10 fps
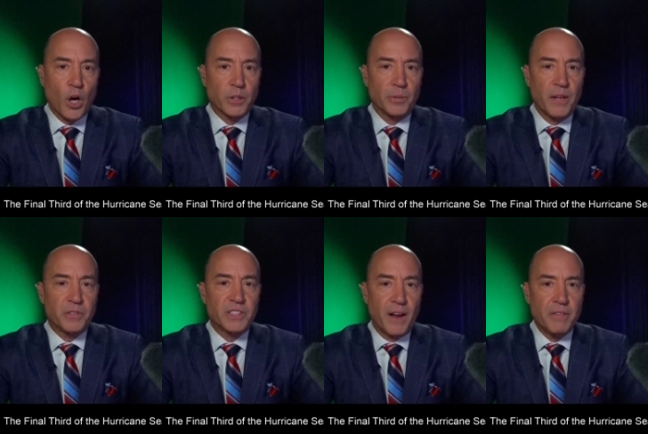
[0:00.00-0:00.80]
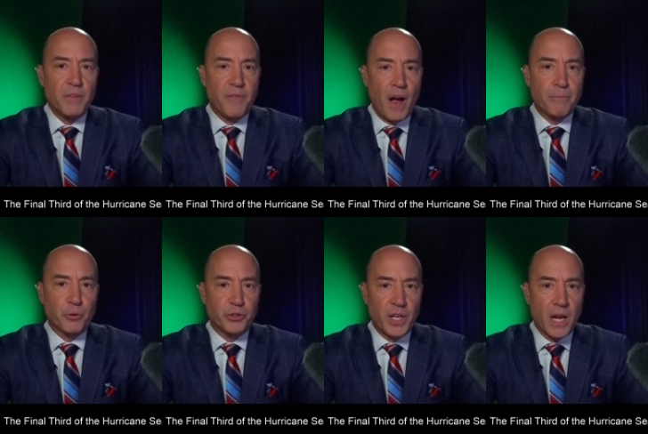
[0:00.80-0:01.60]
Hard to believe
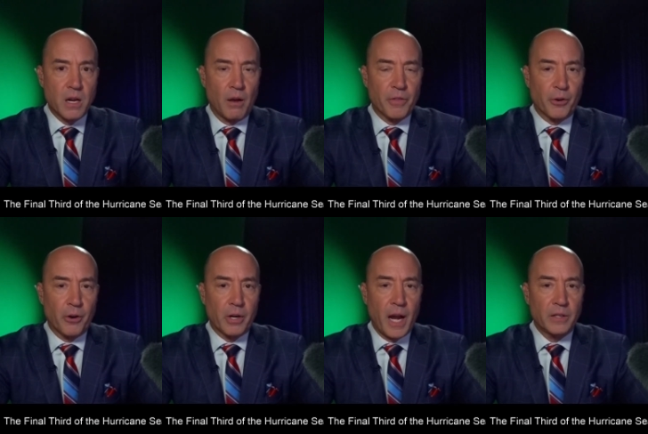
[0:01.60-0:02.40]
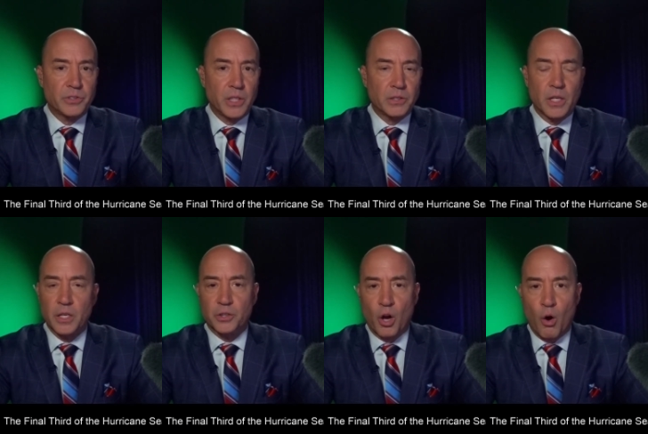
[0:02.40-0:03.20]
75% of the hurricane
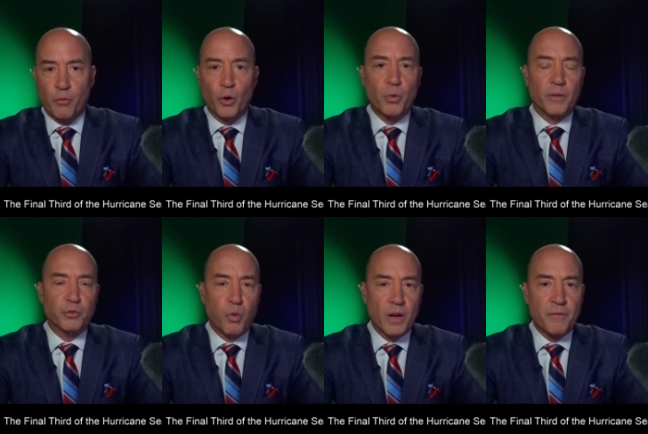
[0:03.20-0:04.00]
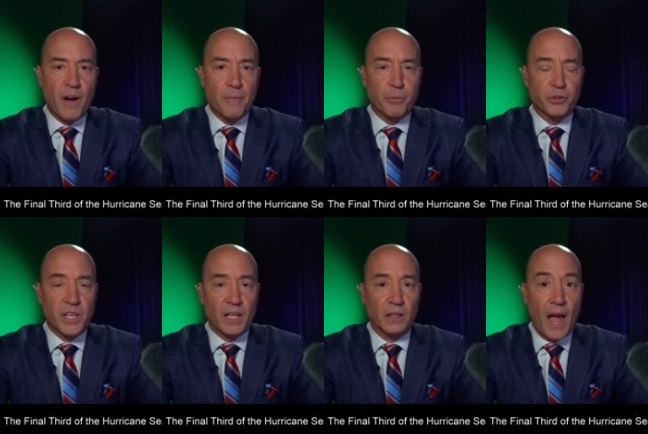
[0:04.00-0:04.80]
season is over. We have
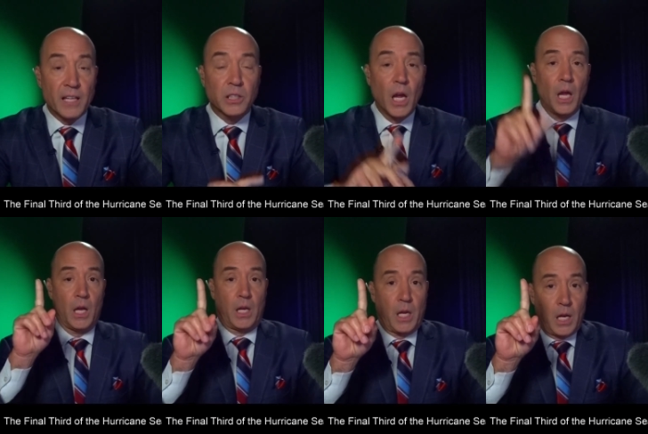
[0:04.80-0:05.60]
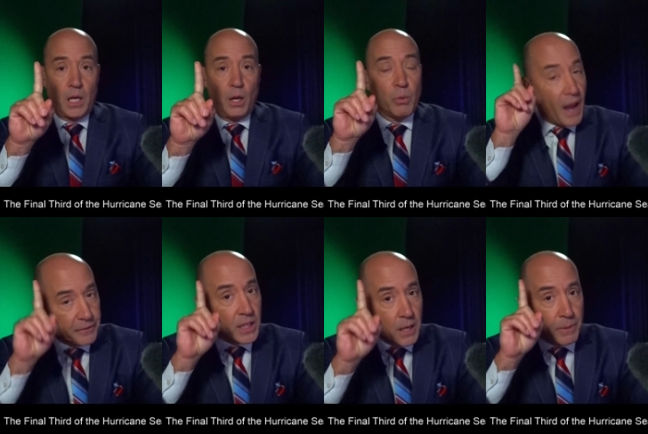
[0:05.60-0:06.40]
25% less.
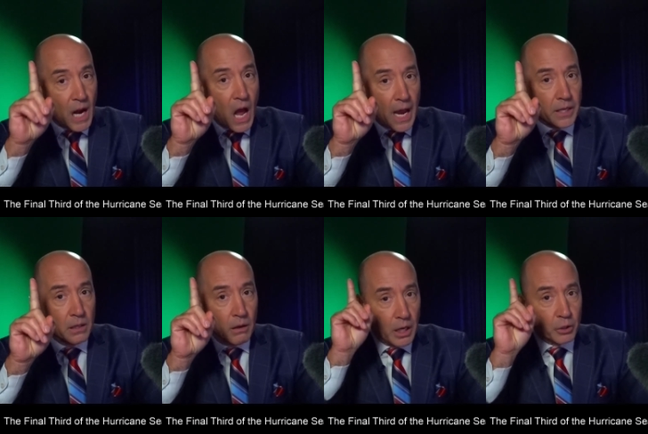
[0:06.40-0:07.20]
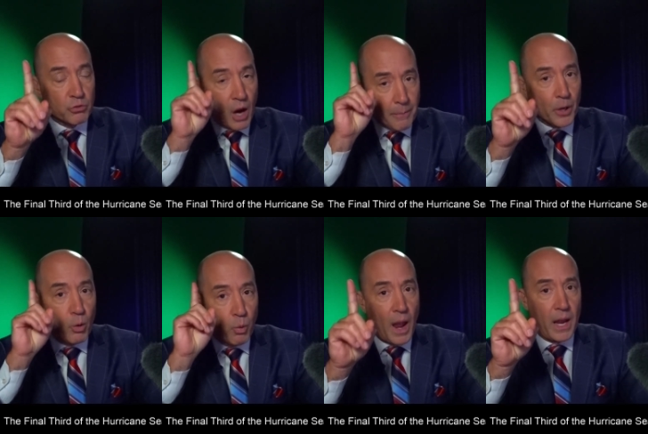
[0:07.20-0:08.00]
We have to keep an eye on a
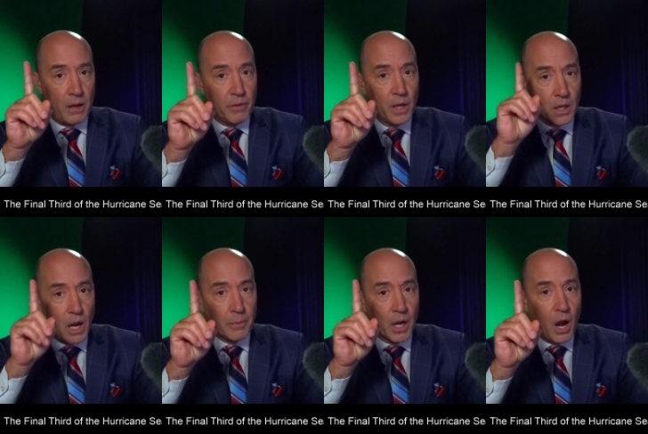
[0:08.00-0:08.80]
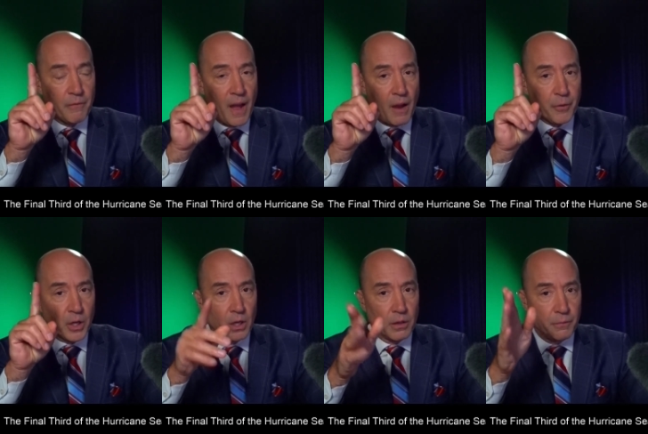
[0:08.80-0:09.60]
tropical wave coming off
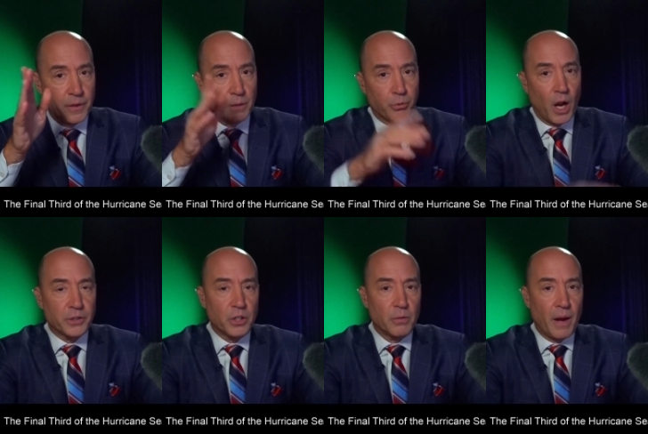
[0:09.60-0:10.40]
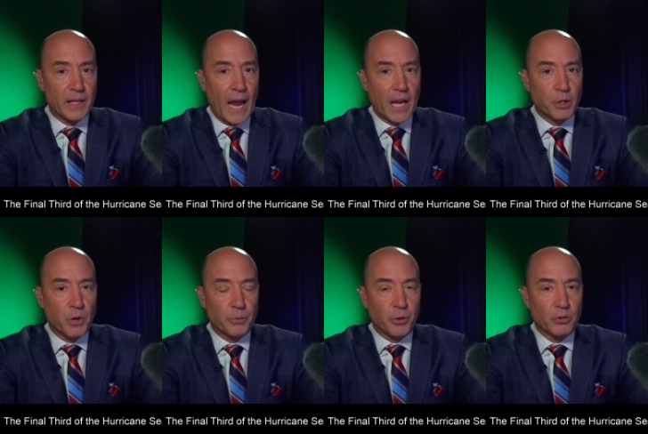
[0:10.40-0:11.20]
Africa. The feed brought to you by the
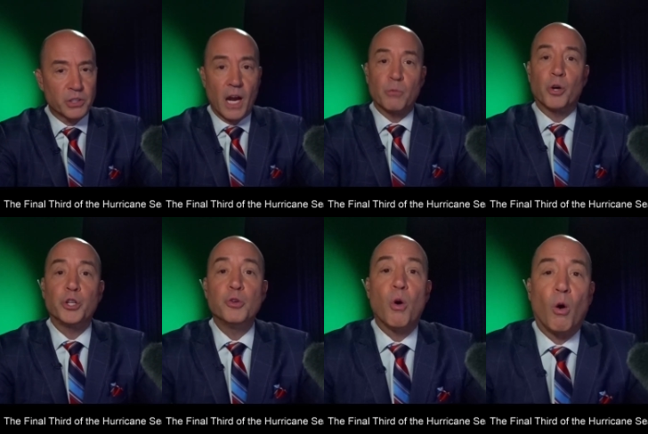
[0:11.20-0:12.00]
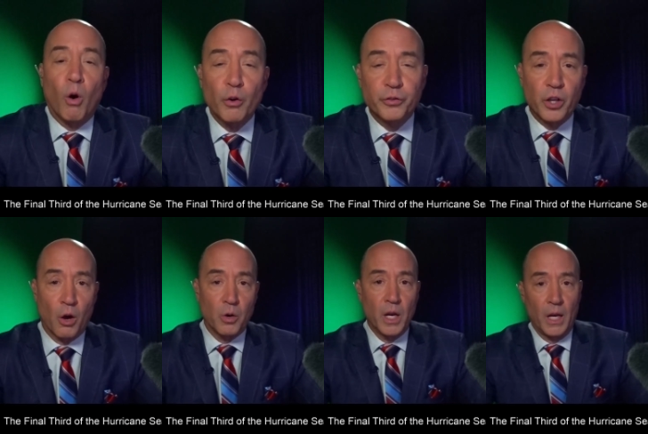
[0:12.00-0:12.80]
AccuWeather Pro site, where you
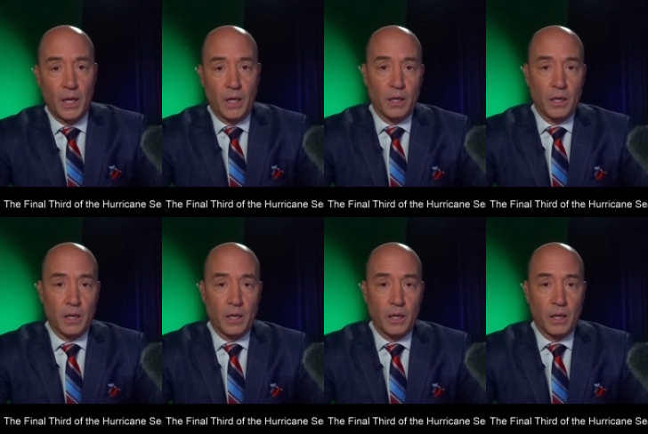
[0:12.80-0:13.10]
also